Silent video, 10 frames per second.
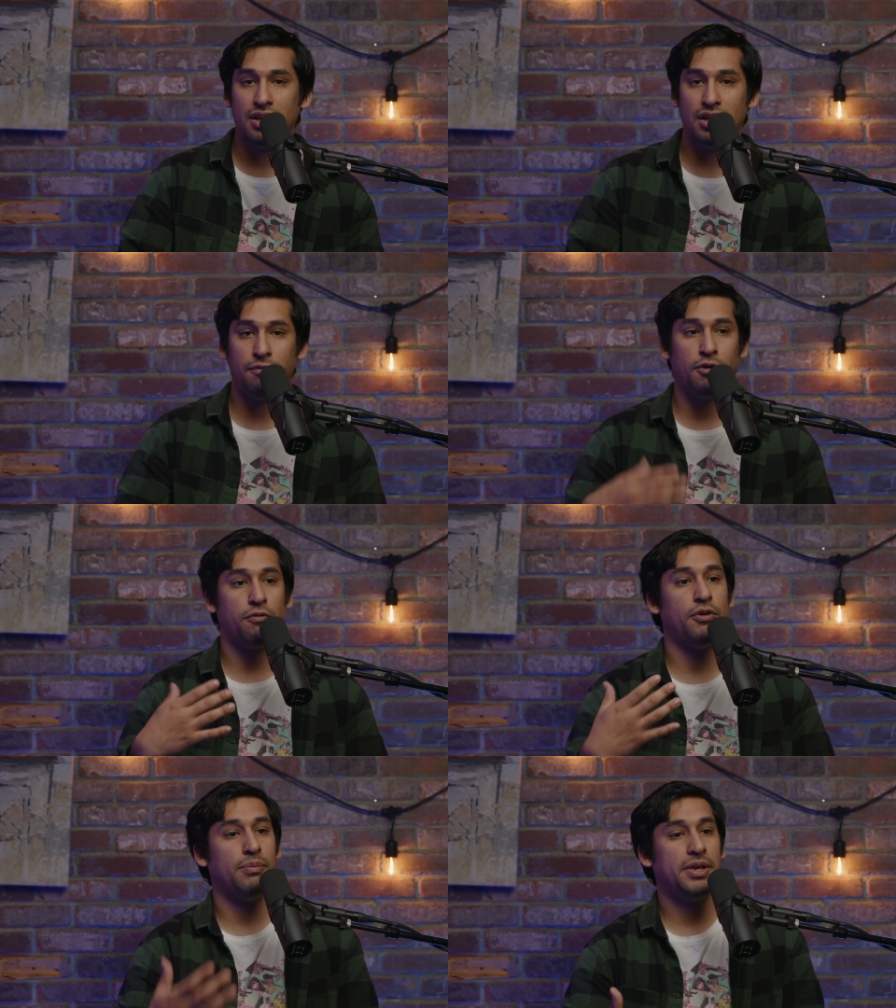If you're
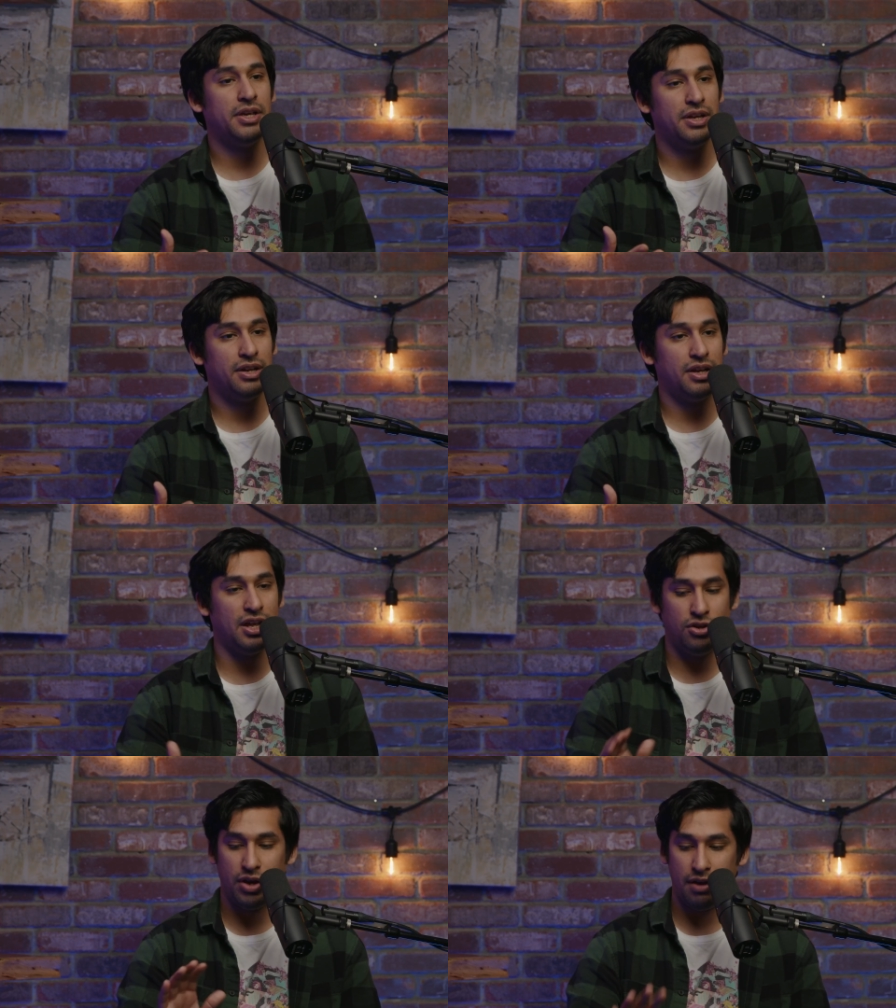filming it
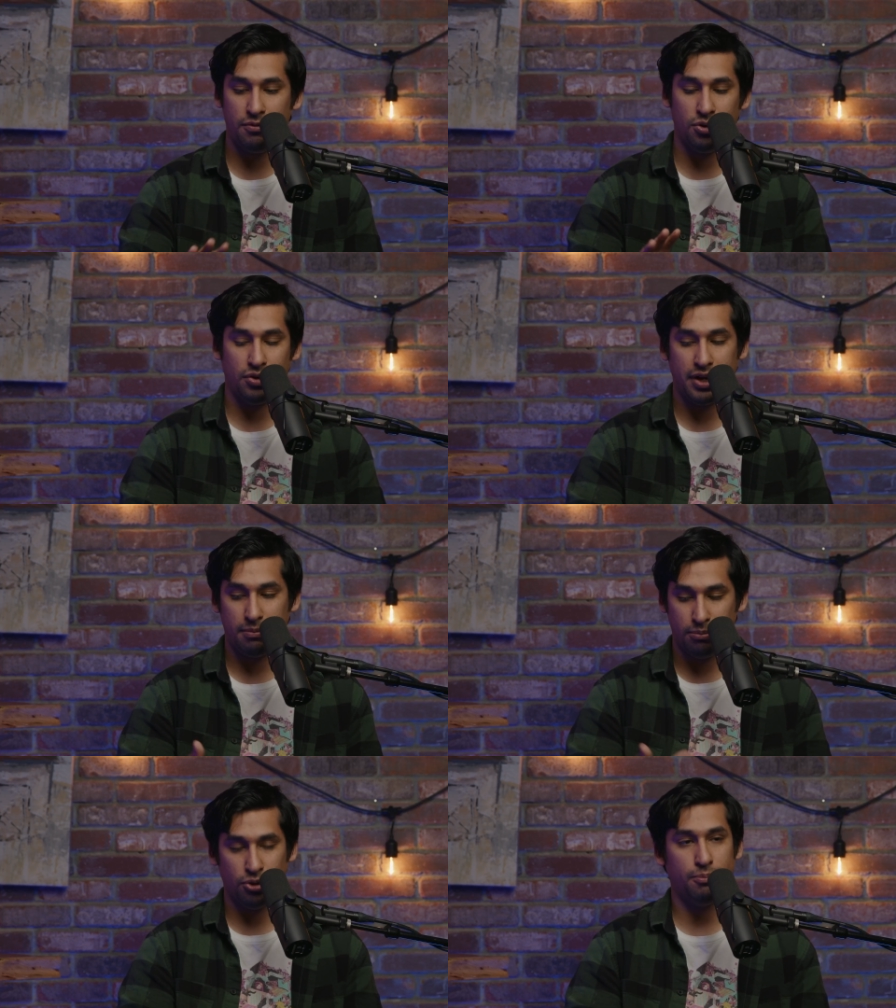and you have your
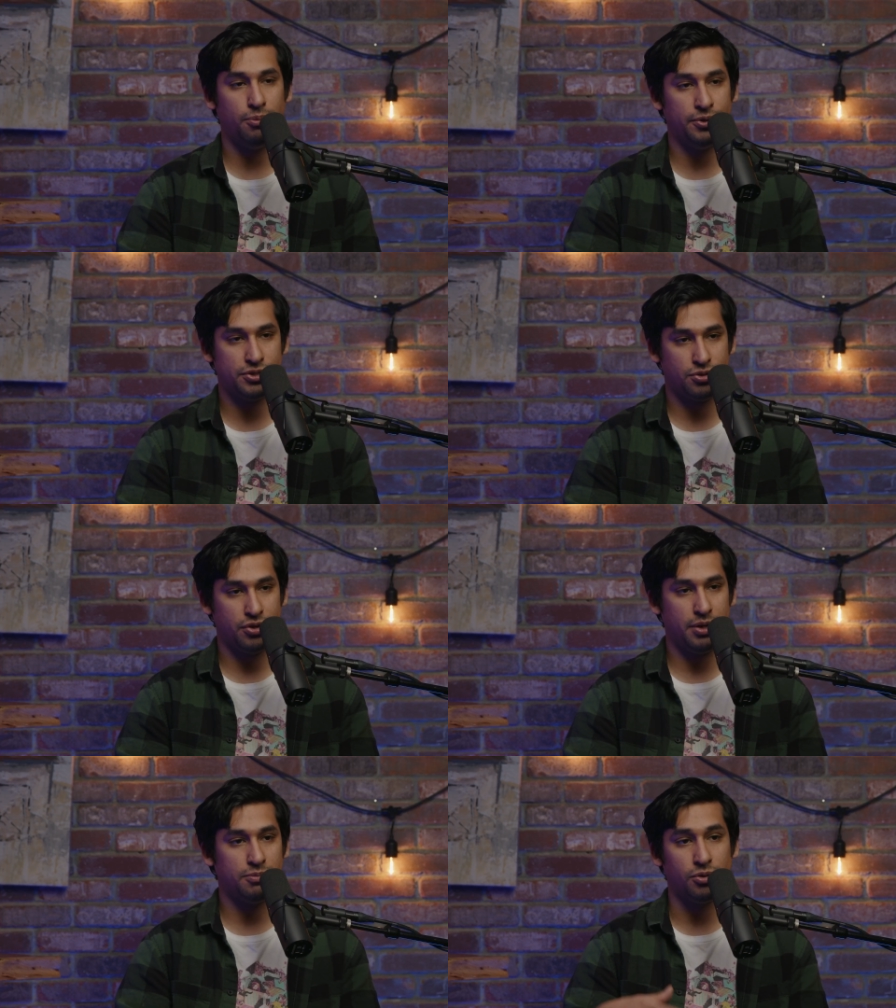like bullet point
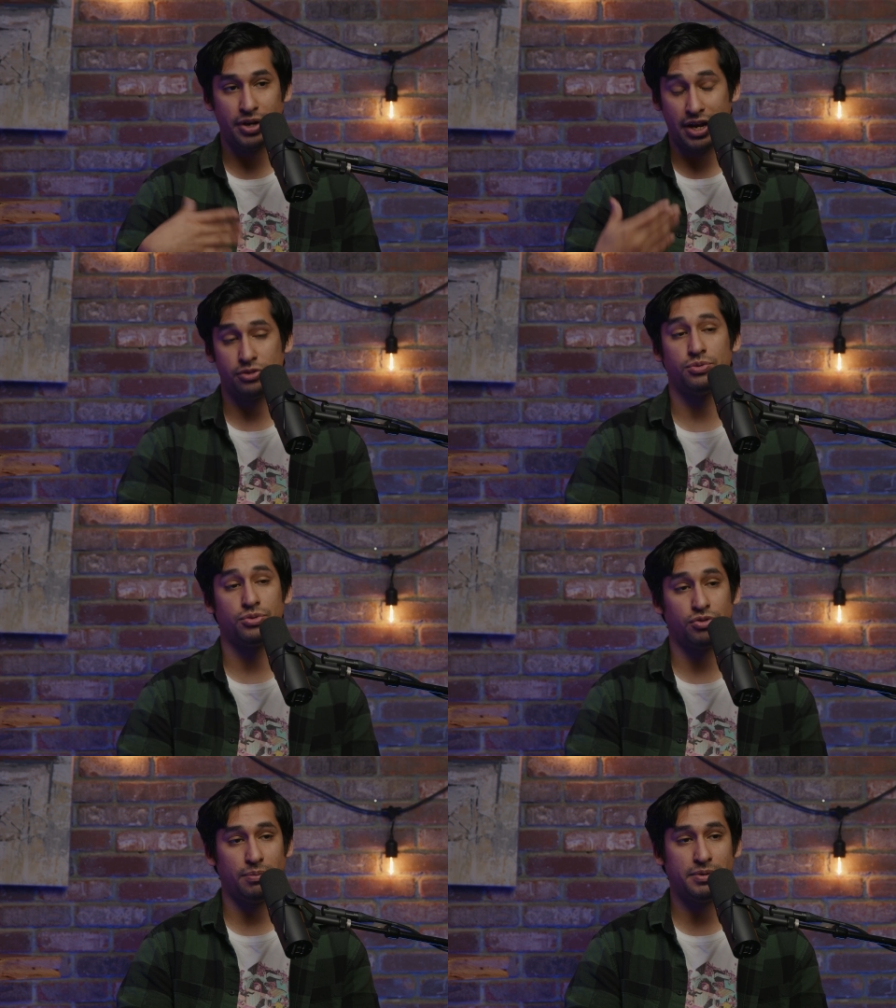script or an actual
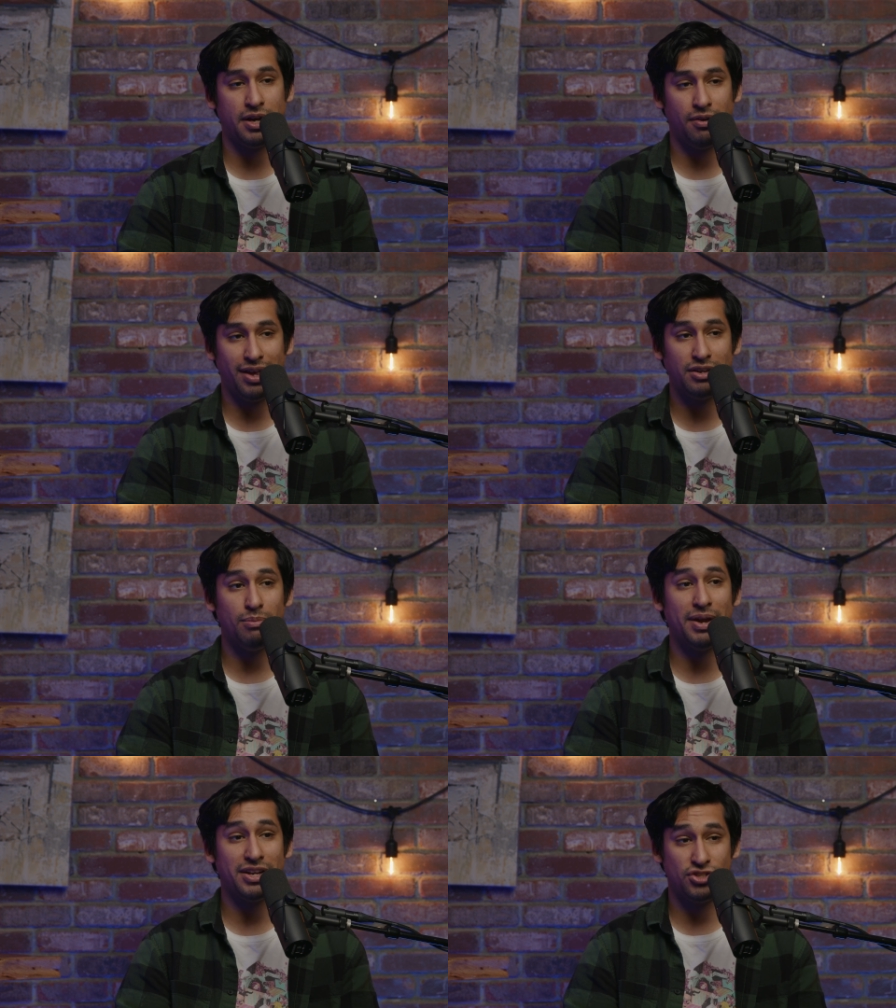script out and
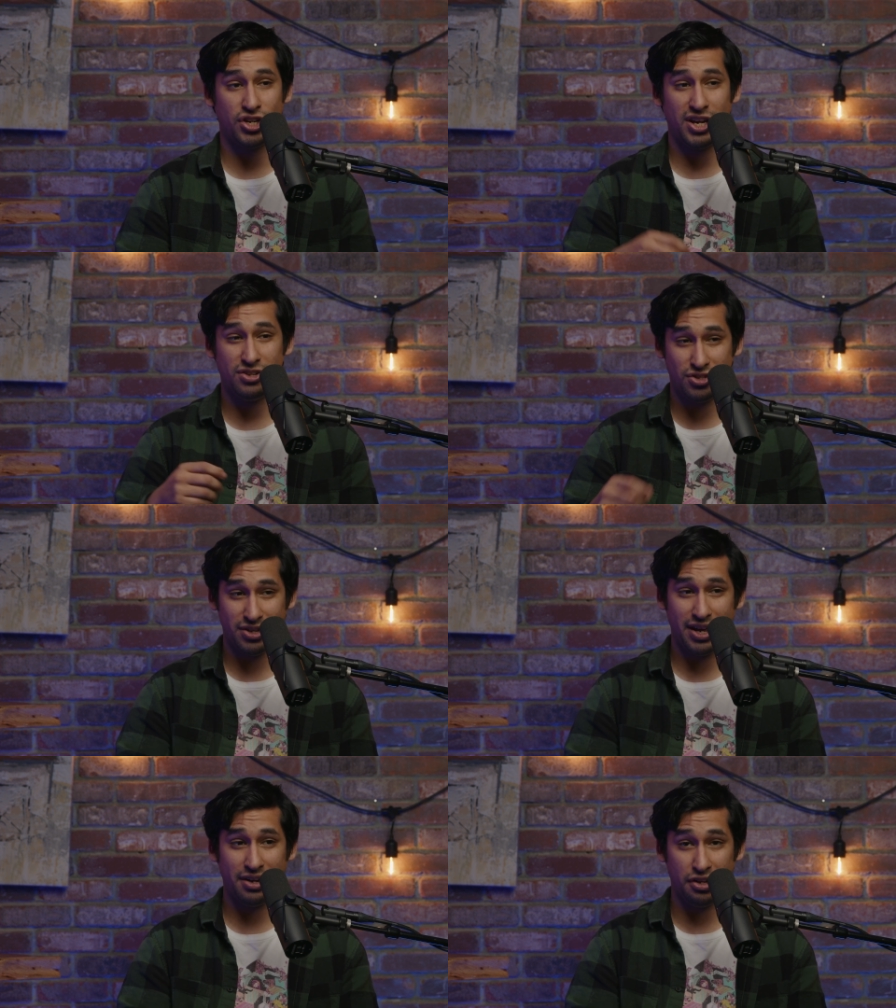you make a change
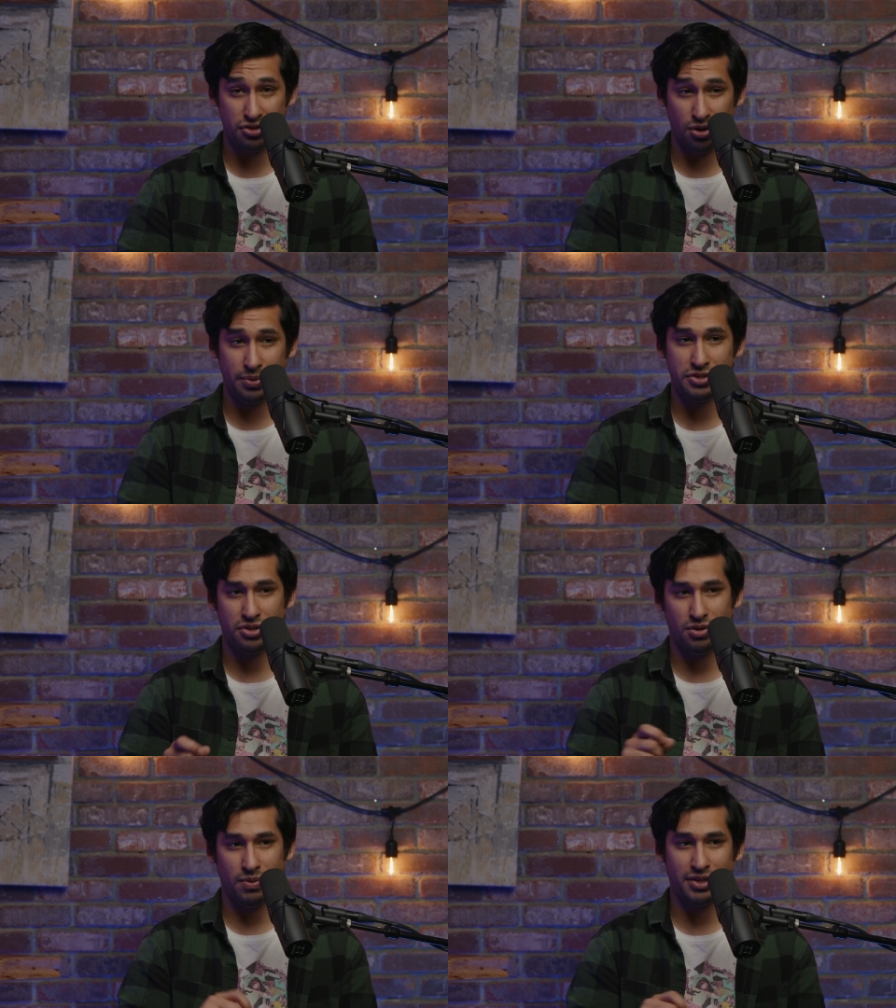to that, it's always
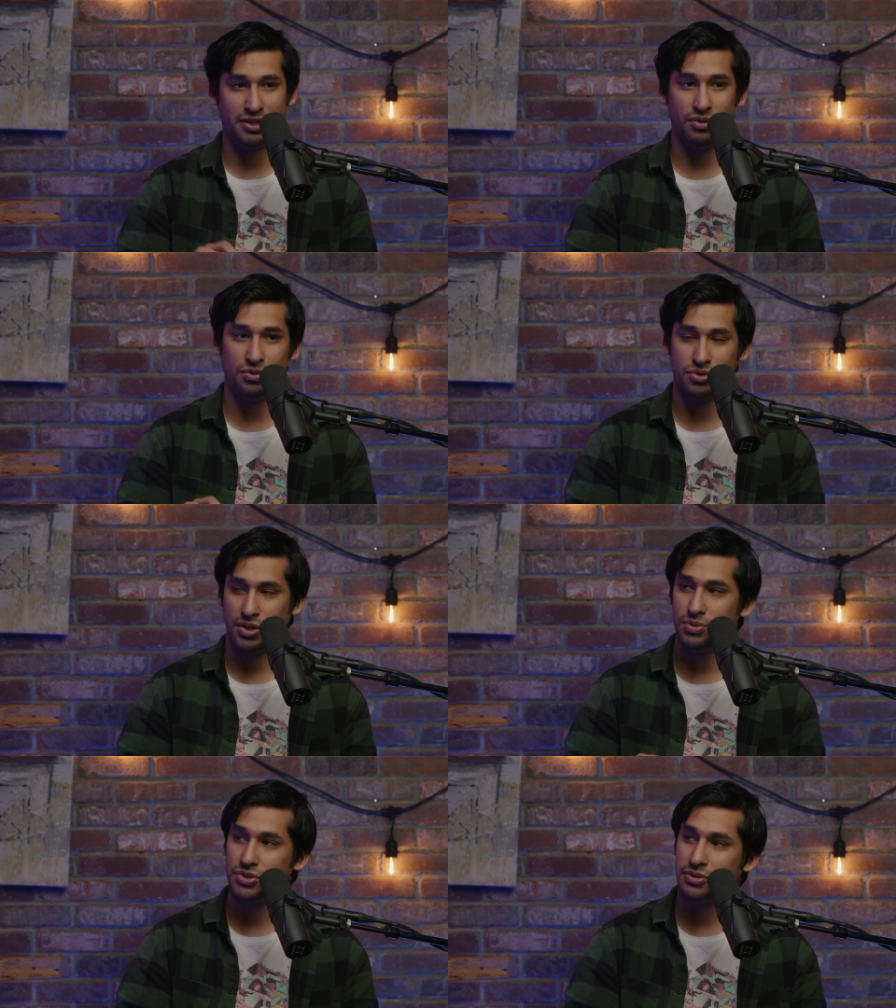good to write down those
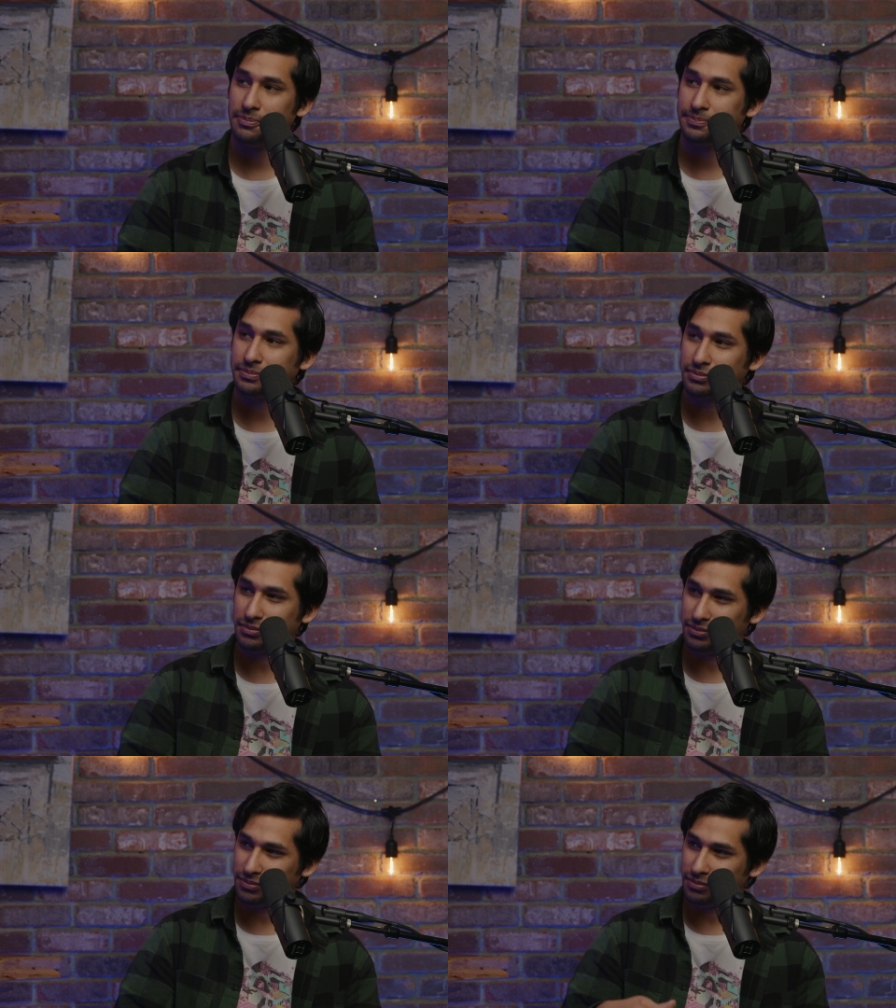notes.
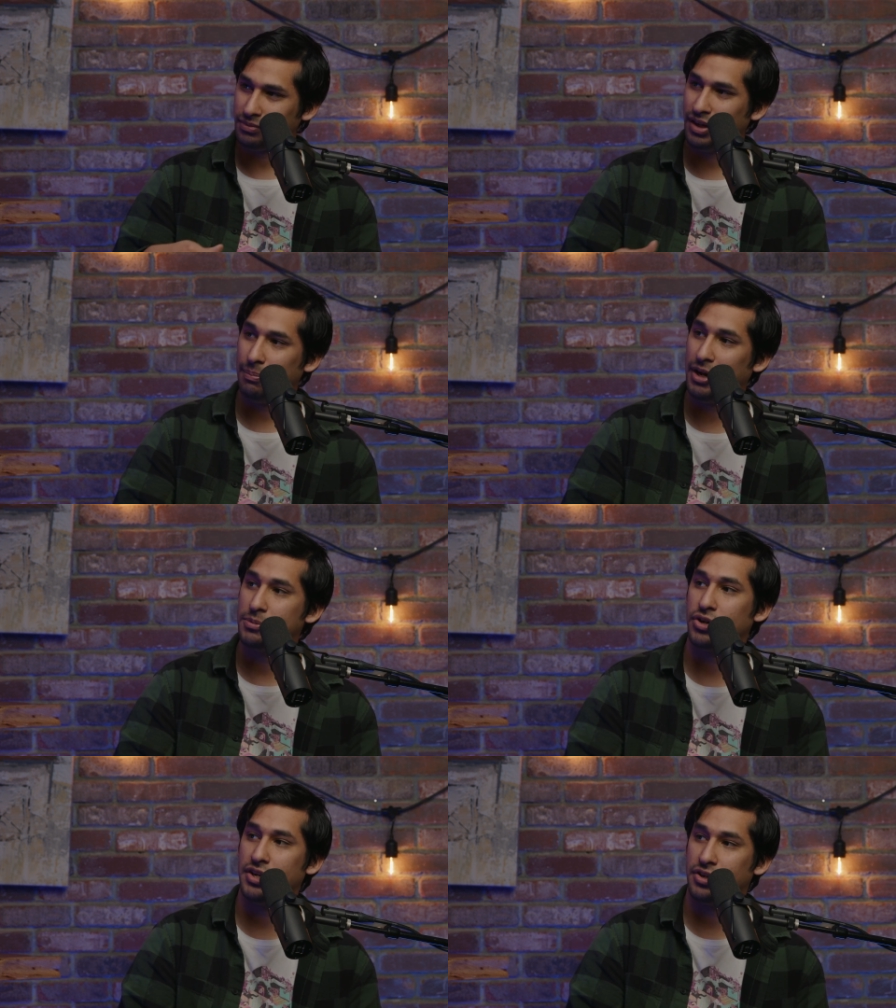It
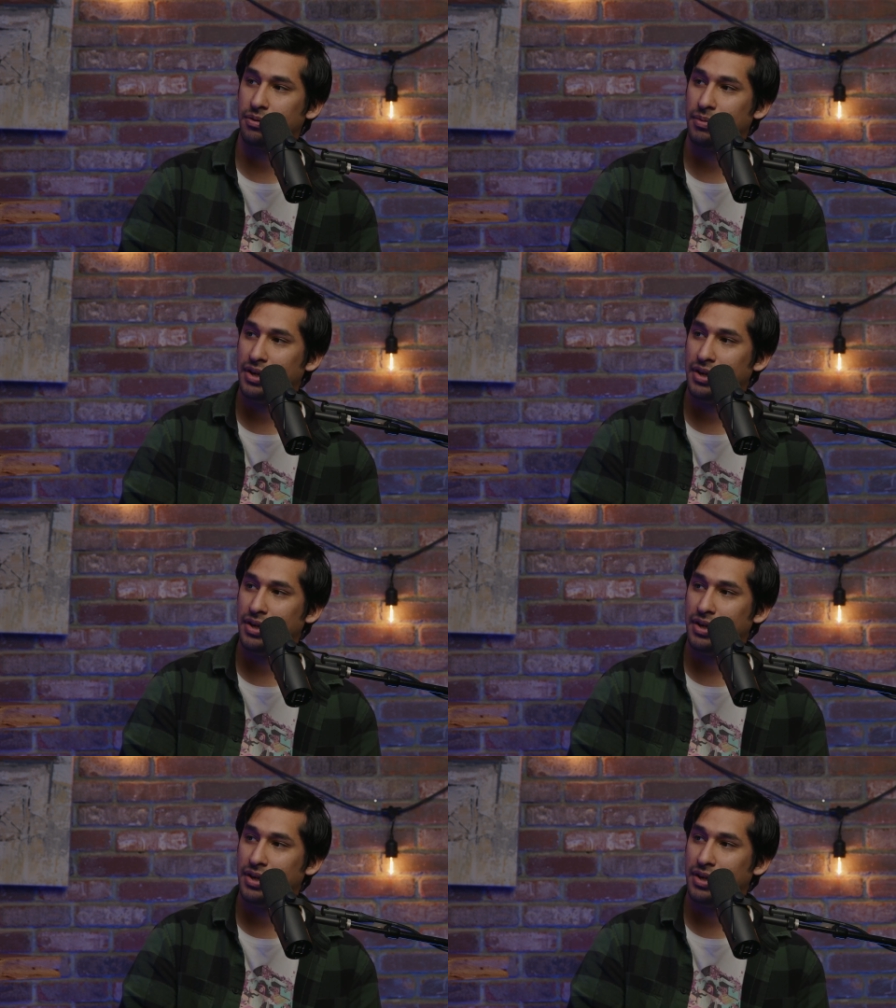helps your editor.